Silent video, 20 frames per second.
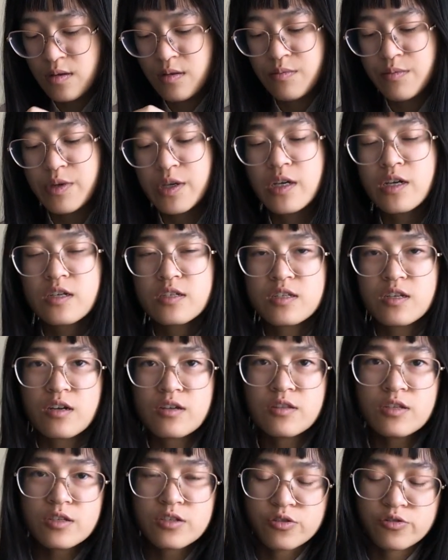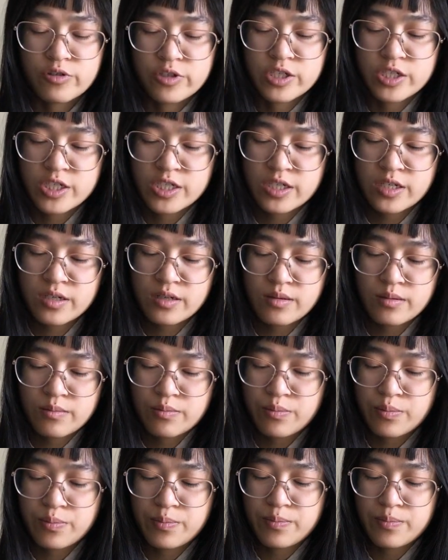Because all the scrunching,
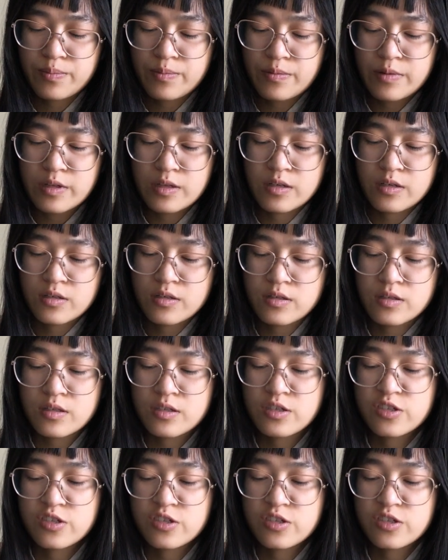the